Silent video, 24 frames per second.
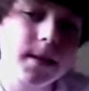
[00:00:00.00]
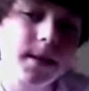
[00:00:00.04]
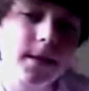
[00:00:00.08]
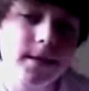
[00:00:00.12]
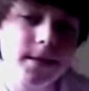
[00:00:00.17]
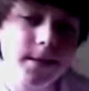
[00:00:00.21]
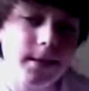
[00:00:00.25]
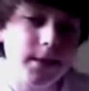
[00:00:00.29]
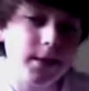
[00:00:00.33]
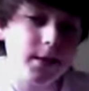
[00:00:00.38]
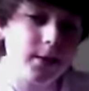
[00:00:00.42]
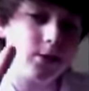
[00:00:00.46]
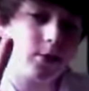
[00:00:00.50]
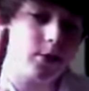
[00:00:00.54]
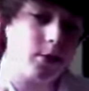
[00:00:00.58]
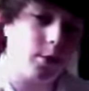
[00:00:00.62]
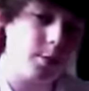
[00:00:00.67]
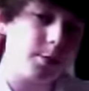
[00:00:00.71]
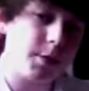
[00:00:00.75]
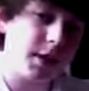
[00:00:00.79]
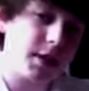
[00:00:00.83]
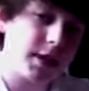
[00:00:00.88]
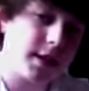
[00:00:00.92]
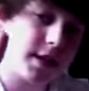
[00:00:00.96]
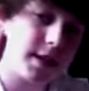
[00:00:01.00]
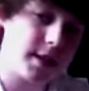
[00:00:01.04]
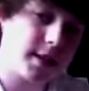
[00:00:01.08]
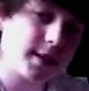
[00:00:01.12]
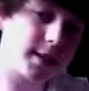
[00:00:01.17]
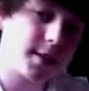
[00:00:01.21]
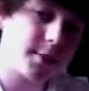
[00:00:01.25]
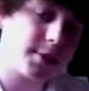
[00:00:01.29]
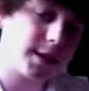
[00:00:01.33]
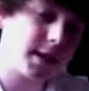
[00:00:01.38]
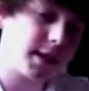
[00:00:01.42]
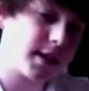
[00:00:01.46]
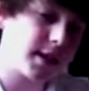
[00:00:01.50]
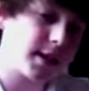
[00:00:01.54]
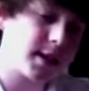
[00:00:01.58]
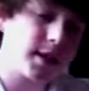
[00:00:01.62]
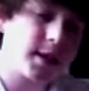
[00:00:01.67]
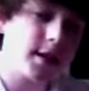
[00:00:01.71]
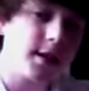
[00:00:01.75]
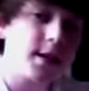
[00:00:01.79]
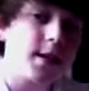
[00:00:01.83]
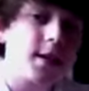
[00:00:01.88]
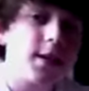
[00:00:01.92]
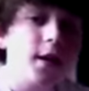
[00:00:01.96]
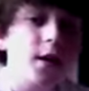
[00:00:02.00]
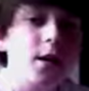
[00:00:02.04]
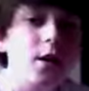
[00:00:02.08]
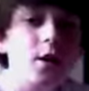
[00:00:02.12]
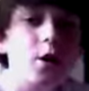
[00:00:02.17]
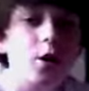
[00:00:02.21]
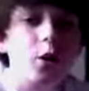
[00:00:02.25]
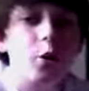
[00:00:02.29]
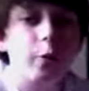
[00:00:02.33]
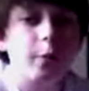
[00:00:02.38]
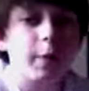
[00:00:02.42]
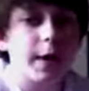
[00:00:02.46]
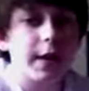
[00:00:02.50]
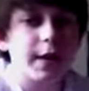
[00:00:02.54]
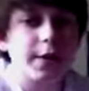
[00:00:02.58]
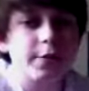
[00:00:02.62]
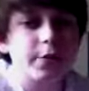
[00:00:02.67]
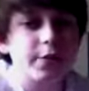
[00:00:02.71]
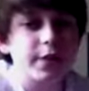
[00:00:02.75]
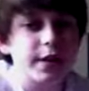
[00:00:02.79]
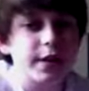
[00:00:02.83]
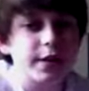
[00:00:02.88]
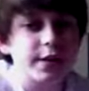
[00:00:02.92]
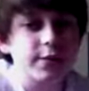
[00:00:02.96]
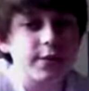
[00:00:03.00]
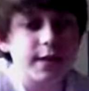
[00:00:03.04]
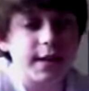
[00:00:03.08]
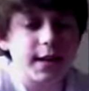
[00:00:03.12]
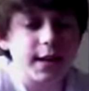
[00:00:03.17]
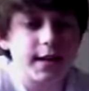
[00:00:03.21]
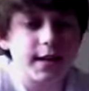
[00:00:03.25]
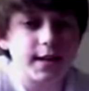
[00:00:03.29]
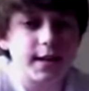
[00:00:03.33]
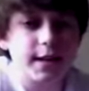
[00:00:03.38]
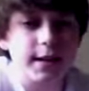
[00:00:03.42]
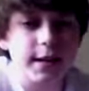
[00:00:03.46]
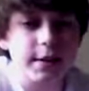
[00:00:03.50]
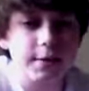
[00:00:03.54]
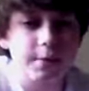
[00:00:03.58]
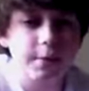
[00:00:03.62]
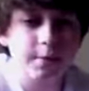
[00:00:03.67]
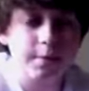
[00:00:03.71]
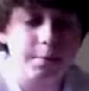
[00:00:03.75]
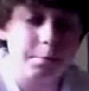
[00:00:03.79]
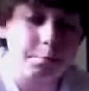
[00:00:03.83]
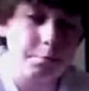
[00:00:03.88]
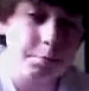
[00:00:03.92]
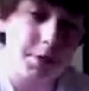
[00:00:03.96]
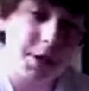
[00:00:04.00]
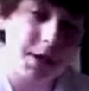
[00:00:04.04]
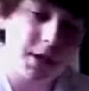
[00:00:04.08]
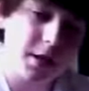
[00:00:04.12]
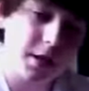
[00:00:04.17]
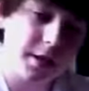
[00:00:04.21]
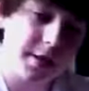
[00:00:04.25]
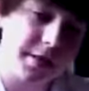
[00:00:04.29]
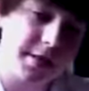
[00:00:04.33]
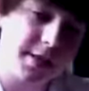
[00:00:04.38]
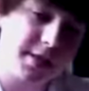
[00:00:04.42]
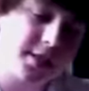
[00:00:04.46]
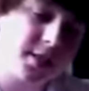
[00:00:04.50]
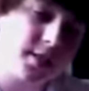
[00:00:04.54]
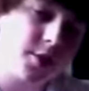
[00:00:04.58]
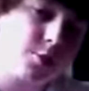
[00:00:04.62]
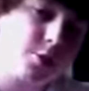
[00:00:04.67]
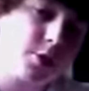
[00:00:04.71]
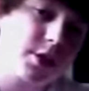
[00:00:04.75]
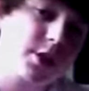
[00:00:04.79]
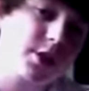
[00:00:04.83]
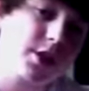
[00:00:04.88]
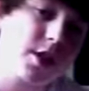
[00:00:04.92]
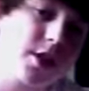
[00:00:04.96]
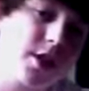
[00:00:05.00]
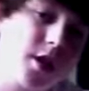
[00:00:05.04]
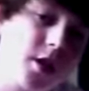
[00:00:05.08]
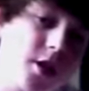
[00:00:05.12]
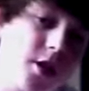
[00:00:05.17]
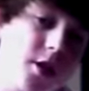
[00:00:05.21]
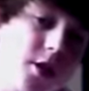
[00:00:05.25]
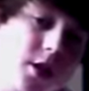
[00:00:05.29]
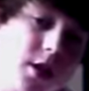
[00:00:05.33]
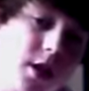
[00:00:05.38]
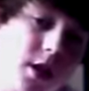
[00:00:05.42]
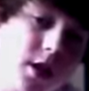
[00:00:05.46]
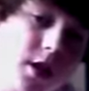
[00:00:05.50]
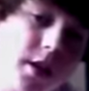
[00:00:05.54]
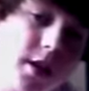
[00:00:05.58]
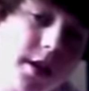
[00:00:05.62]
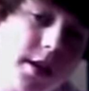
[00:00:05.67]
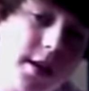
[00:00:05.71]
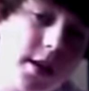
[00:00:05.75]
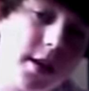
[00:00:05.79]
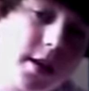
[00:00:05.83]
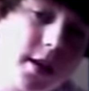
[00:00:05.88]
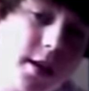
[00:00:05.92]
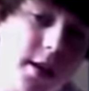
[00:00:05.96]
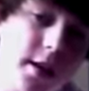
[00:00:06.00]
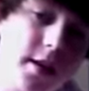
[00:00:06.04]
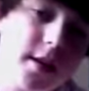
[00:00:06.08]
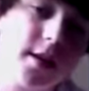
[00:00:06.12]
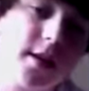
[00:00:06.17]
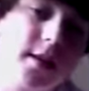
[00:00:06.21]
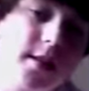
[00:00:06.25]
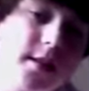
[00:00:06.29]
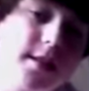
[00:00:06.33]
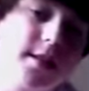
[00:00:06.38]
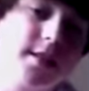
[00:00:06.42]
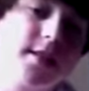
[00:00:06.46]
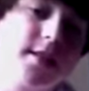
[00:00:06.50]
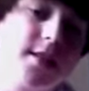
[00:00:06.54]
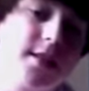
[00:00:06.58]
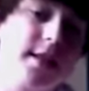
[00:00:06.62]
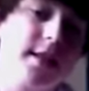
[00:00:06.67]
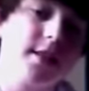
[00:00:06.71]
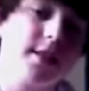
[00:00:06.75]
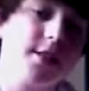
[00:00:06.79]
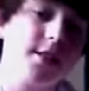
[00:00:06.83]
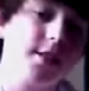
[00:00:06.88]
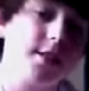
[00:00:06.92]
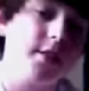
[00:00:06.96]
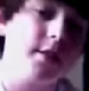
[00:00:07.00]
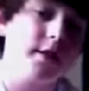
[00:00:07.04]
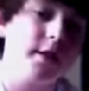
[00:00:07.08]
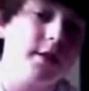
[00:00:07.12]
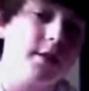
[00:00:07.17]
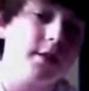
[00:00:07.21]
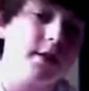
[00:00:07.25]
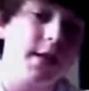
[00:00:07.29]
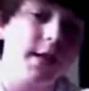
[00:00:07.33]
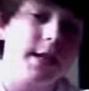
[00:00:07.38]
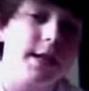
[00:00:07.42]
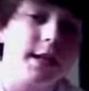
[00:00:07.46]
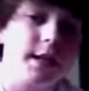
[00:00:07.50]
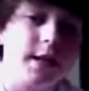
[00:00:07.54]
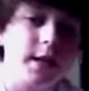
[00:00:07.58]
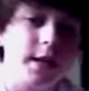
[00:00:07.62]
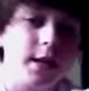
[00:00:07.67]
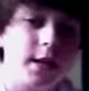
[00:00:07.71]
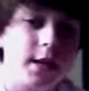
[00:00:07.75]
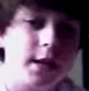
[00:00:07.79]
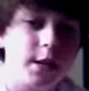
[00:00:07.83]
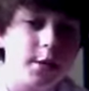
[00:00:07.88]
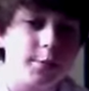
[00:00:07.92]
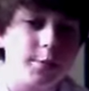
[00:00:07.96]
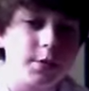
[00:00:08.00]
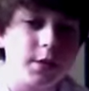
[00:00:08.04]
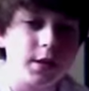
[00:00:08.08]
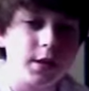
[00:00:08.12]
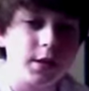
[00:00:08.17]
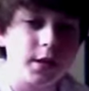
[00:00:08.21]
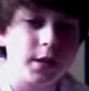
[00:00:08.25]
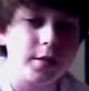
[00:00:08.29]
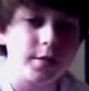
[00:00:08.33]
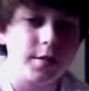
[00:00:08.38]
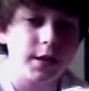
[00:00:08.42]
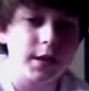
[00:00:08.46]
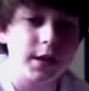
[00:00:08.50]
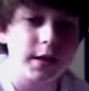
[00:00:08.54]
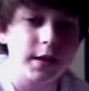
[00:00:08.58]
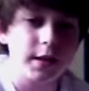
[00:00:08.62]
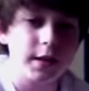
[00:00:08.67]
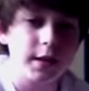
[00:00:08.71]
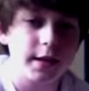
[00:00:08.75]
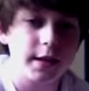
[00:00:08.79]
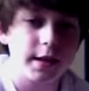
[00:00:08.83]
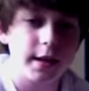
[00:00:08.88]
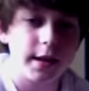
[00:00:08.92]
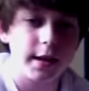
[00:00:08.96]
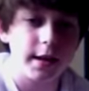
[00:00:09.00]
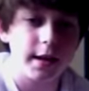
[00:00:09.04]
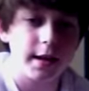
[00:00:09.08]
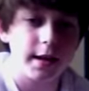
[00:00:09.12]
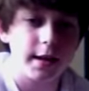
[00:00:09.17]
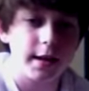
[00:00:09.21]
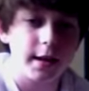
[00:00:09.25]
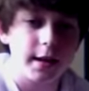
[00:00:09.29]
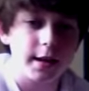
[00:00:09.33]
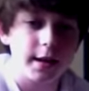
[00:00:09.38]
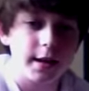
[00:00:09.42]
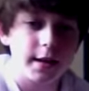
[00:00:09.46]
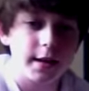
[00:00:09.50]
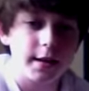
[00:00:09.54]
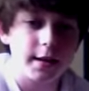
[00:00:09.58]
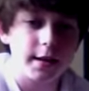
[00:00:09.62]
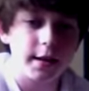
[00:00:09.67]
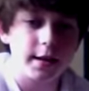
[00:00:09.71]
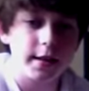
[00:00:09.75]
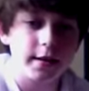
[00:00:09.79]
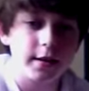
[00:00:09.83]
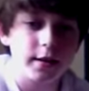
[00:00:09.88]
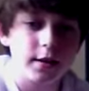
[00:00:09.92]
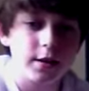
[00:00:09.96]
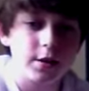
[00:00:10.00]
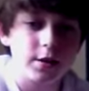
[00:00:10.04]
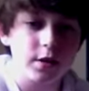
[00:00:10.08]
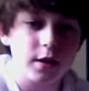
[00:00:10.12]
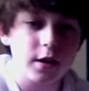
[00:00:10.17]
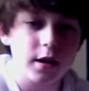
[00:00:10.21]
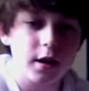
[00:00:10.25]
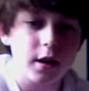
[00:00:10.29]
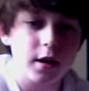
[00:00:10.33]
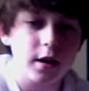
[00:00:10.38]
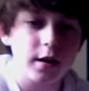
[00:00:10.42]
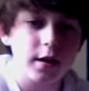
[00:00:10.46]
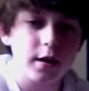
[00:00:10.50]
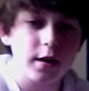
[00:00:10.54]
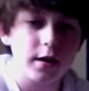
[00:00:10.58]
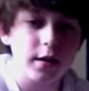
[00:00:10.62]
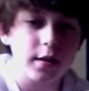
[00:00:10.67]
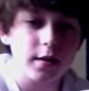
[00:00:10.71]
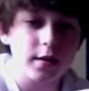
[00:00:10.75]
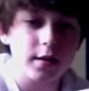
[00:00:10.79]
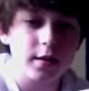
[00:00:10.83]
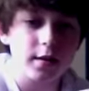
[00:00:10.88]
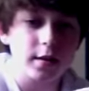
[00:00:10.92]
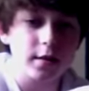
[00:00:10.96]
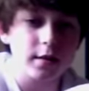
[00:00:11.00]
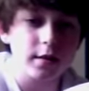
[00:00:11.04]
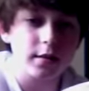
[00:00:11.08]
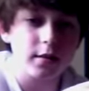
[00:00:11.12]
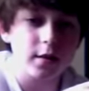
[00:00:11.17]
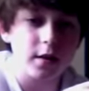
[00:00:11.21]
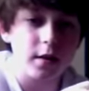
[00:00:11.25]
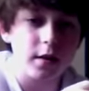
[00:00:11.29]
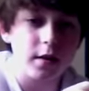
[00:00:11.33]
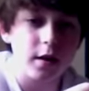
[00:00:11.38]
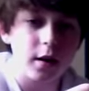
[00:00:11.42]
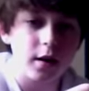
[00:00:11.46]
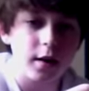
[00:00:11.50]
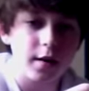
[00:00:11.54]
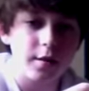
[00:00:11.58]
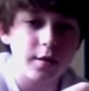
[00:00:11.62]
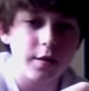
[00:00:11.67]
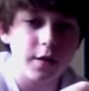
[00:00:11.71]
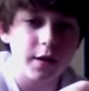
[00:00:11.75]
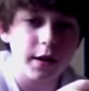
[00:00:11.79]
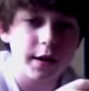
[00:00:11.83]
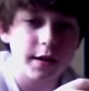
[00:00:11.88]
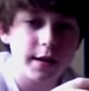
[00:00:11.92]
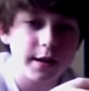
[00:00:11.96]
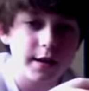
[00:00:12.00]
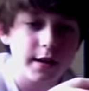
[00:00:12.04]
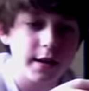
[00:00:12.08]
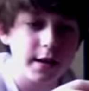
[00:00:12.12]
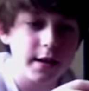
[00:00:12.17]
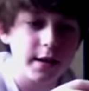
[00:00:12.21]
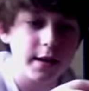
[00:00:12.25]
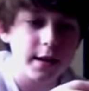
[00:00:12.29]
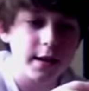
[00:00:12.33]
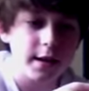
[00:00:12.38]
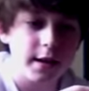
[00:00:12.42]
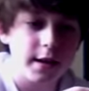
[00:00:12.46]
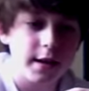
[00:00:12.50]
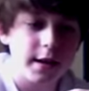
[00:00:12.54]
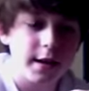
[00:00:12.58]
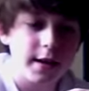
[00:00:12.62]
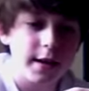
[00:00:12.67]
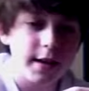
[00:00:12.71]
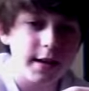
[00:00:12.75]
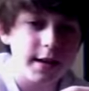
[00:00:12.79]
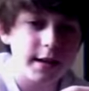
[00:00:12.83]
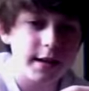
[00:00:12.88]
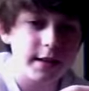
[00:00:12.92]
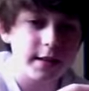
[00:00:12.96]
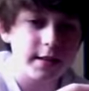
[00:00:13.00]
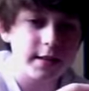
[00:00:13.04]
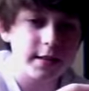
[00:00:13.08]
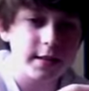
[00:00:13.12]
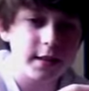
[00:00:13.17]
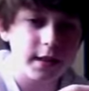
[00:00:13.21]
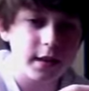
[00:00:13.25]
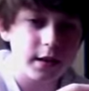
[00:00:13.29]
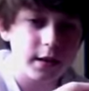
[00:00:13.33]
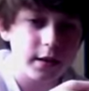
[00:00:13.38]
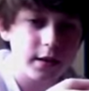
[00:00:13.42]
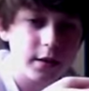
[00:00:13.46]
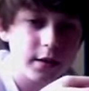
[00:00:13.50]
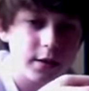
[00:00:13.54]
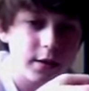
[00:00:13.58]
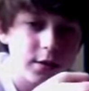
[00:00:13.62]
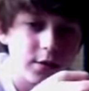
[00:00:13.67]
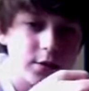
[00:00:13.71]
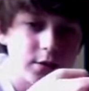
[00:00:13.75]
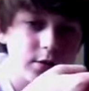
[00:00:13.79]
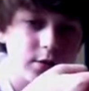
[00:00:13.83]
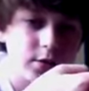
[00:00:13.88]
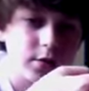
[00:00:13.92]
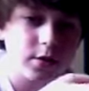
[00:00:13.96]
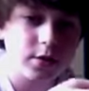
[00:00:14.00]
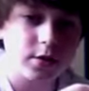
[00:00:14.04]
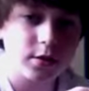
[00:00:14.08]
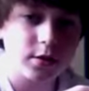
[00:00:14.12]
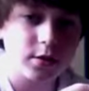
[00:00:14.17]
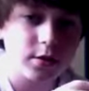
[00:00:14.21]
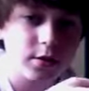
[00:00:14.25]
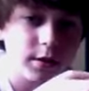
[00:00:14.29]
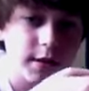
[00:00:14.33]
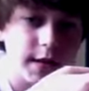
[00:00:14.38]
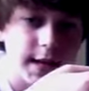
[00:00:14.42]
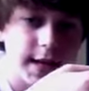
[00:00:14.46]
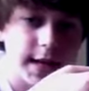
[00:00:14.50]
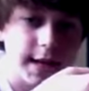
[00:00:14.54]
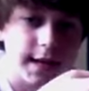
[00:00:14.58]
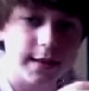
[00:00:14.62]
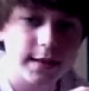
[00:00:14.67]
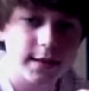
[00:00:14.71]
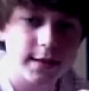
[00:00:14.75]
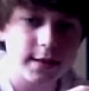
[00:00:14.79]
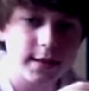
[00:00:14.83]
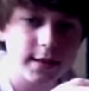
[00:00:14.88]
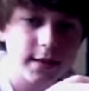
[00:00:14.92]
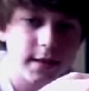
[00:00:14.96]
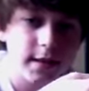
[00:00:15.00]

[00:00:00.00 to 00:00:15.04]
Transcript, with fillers: and then all body or by your index finger. Now, but this is what it's going to look like. This is how you do it, alright? You put your finger there. Then you, I, that I find it easier not to do that.